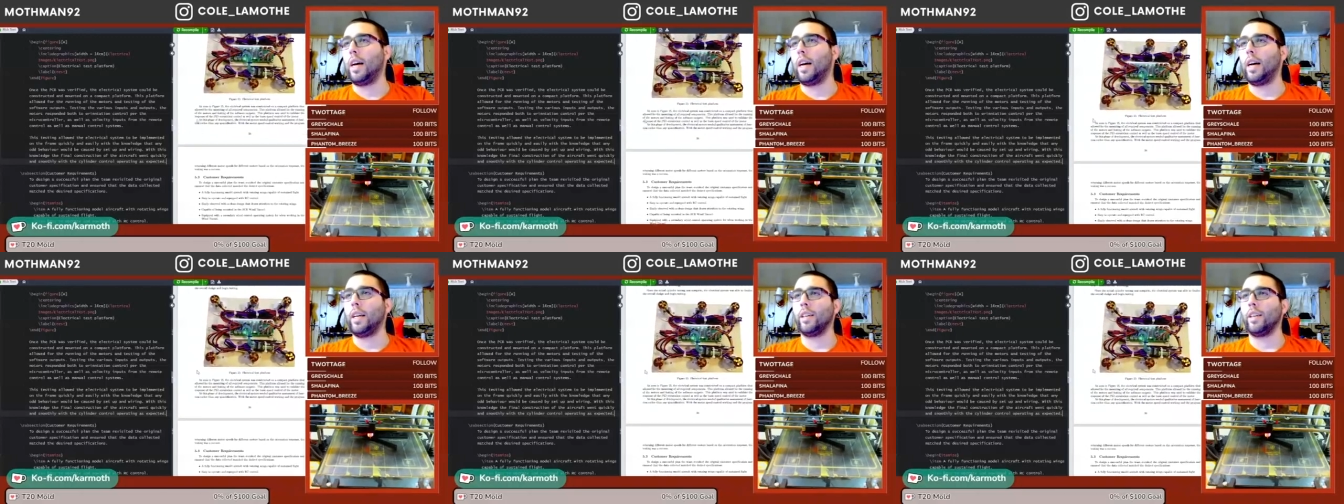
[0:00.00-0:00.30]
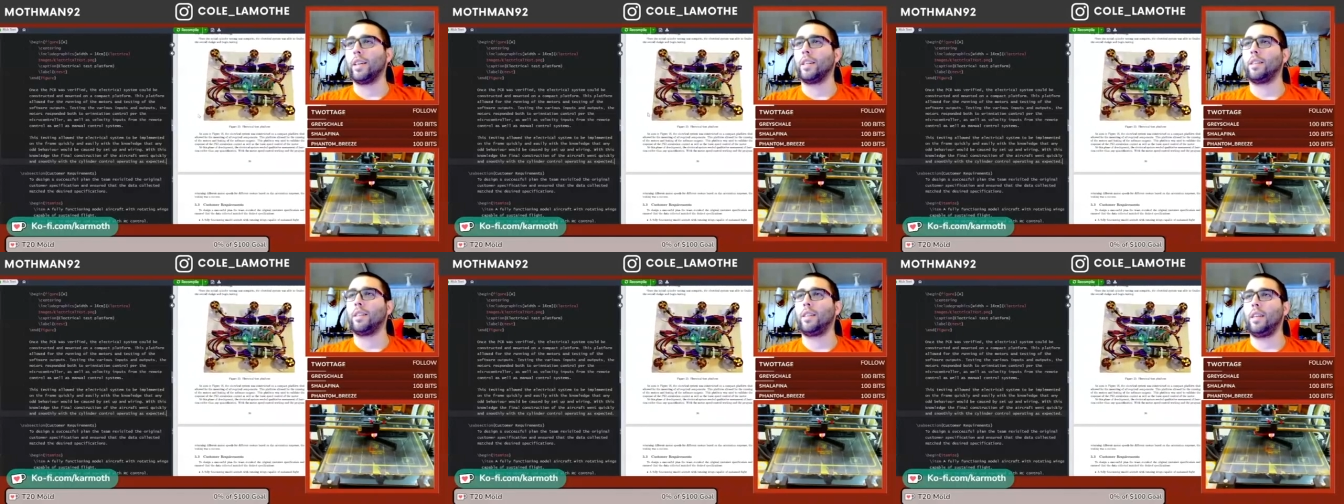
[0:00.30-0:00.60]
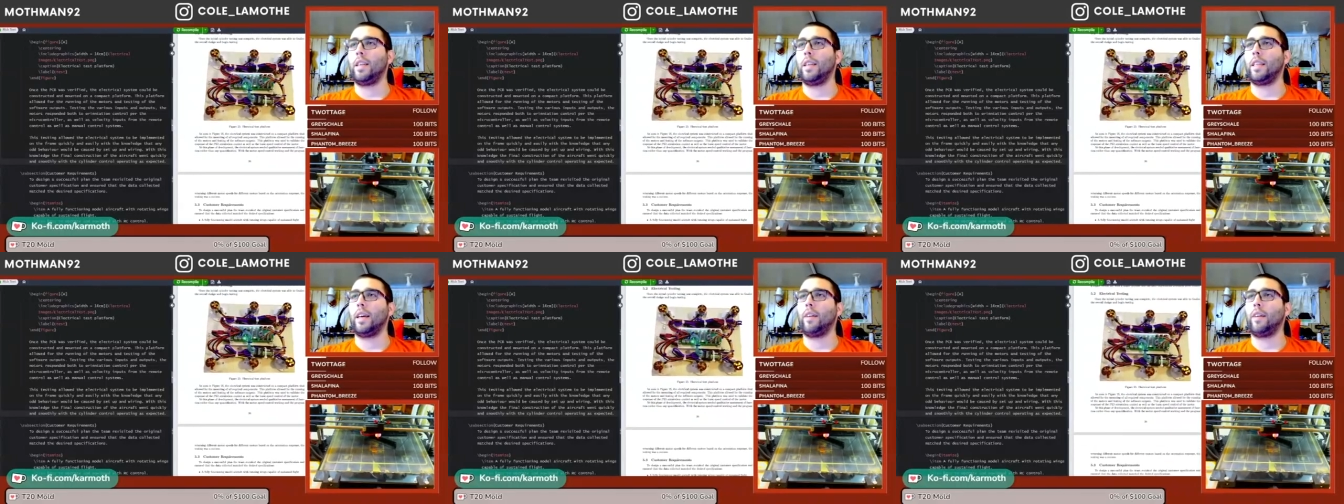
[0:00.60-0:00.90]
you can
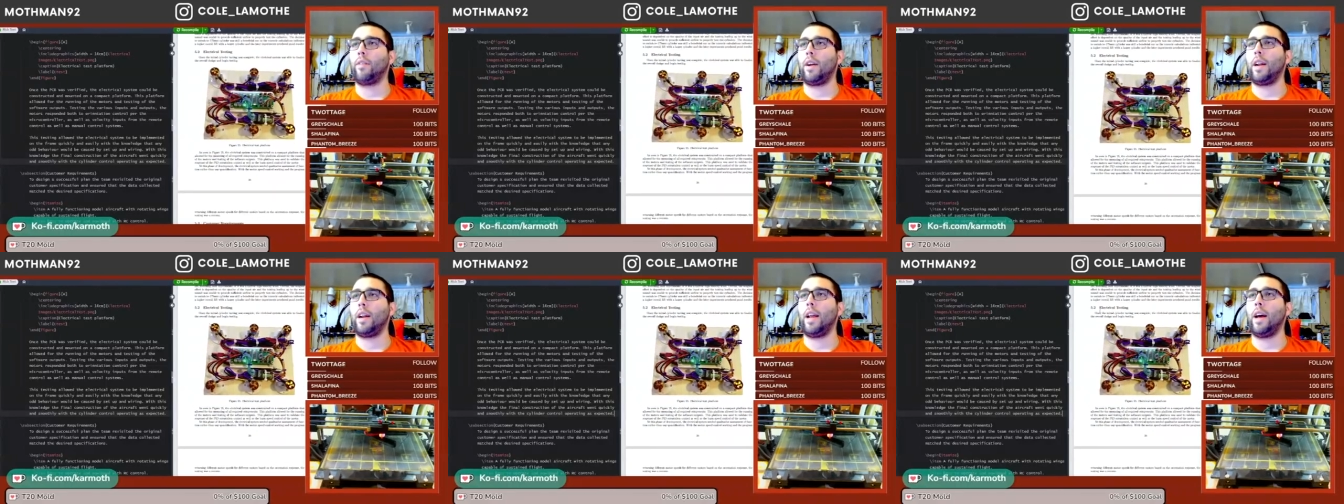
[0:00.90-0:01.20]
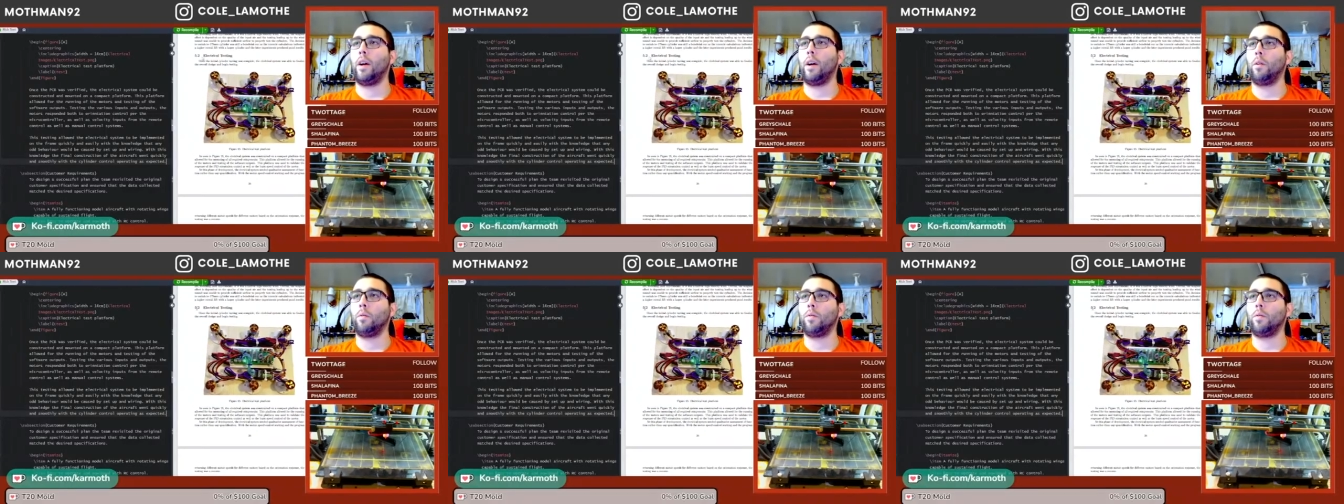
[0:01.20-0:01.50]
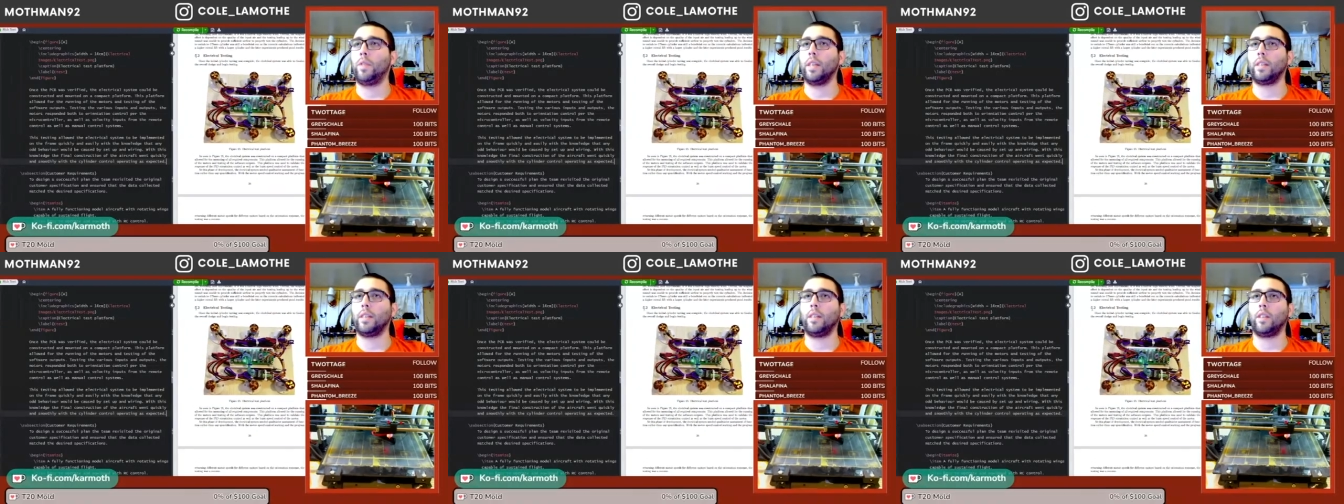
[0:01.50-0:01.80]
see that right now
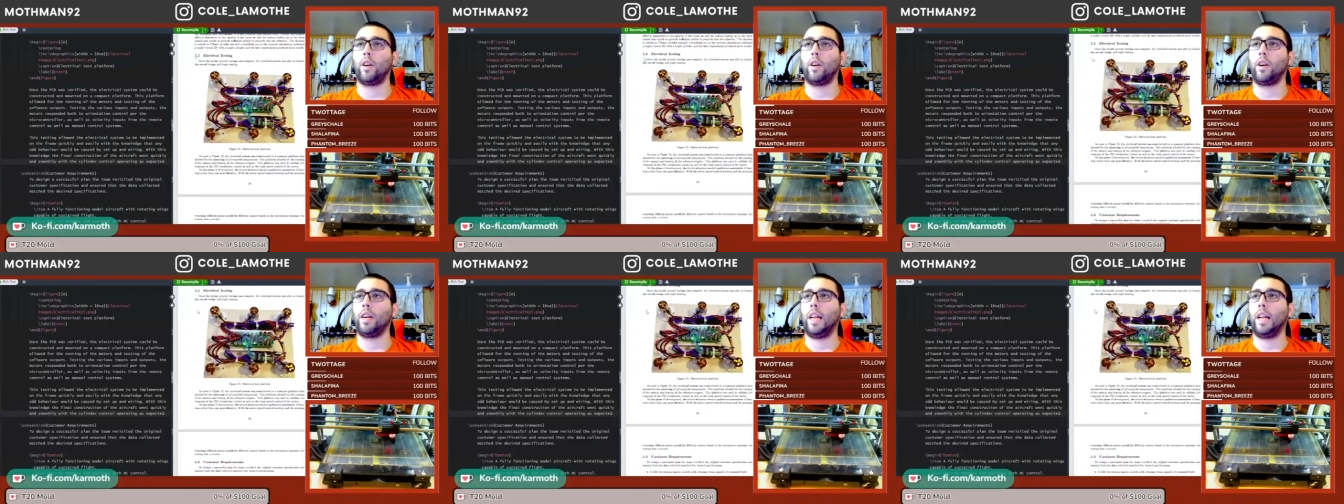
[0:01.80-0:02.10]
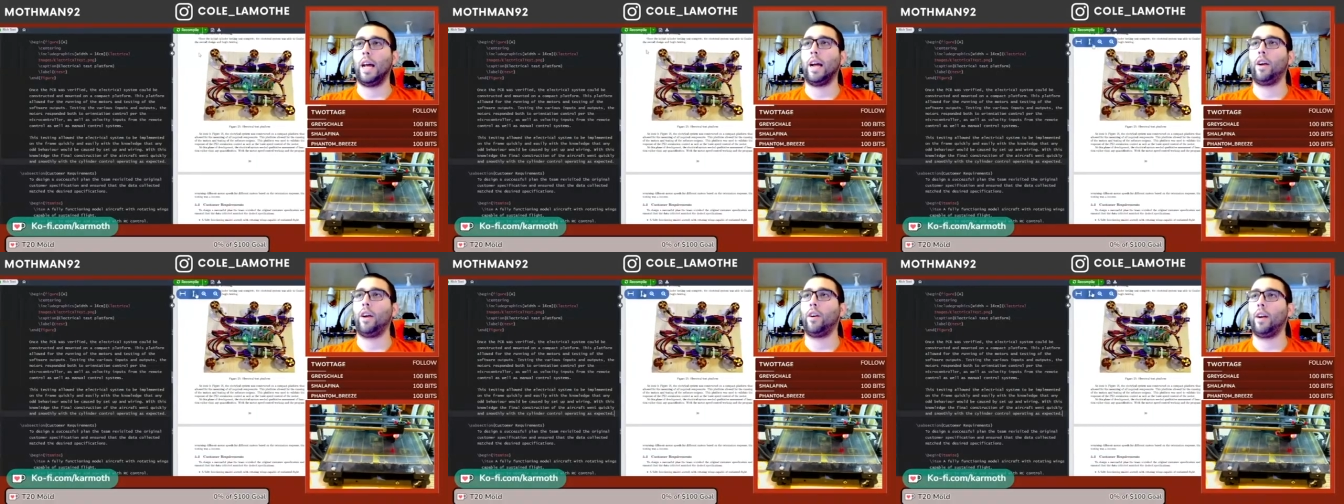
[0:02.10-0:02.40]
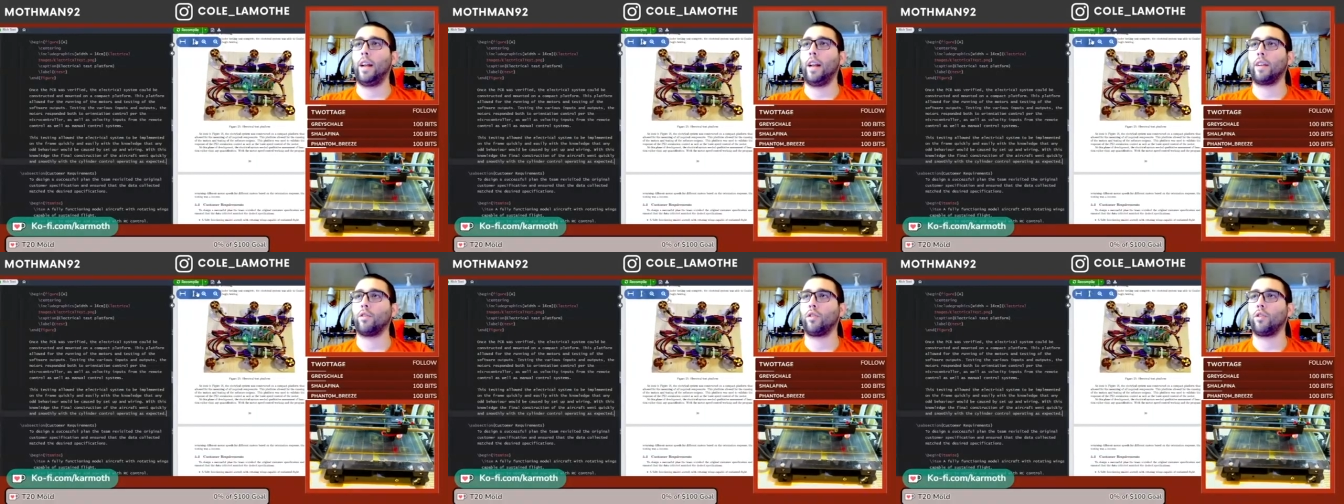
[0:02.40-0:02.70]
this is our entire
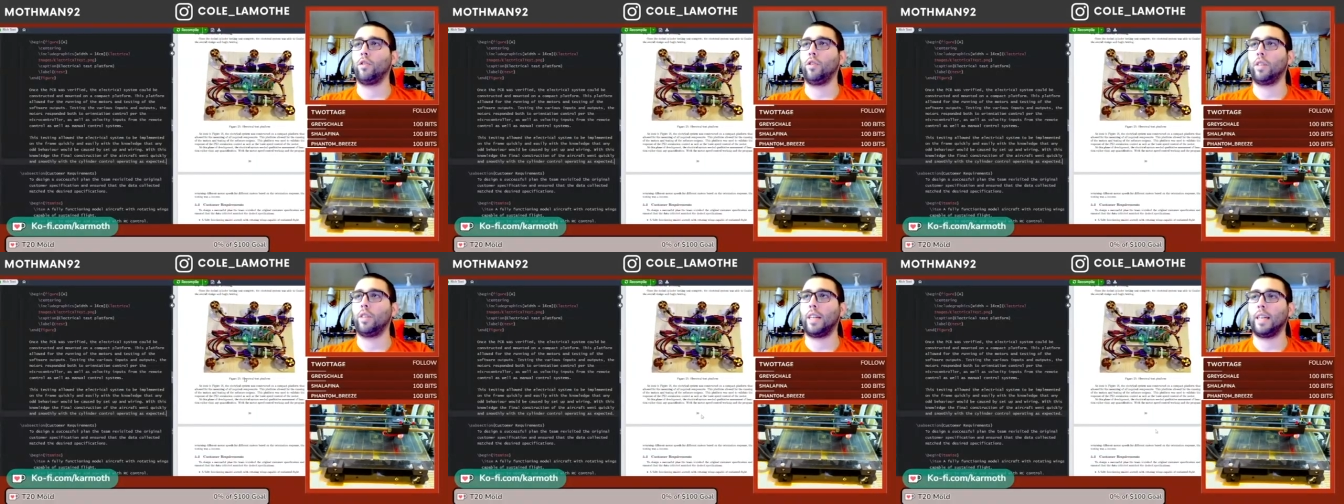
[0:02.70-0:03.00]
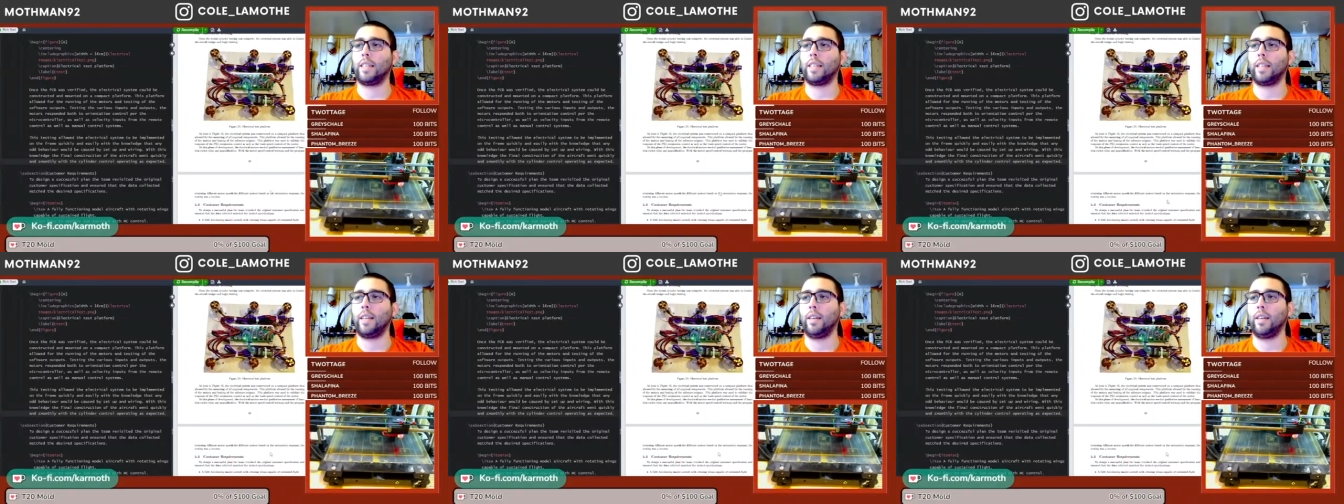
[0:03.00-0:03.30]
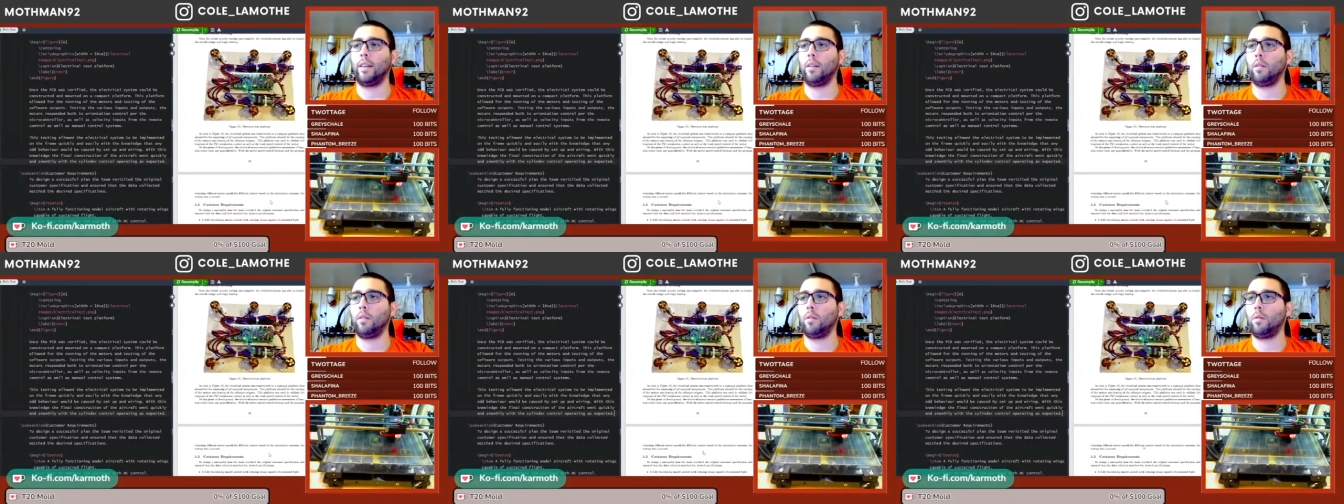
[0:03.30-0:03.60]
electrical
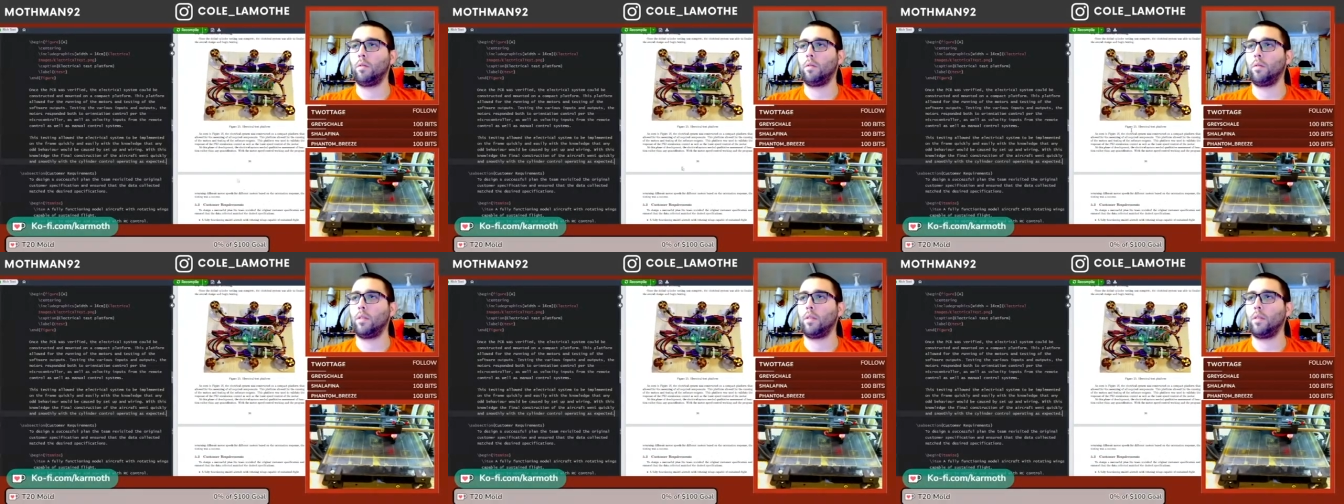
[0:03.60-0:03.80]
testing